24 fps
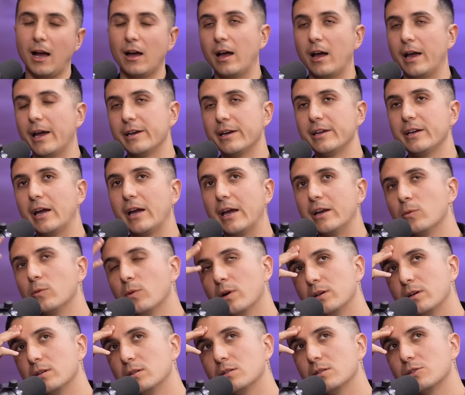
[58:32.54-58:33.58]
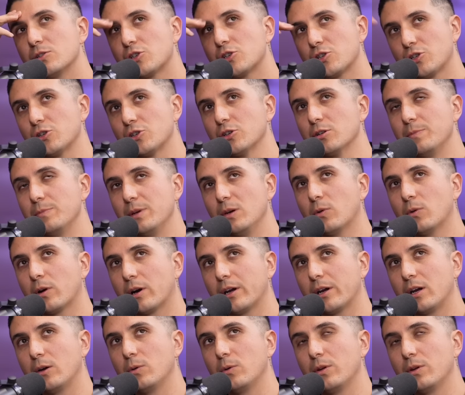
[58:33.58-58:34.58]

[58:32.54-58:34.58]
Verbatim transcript: Anyone should be working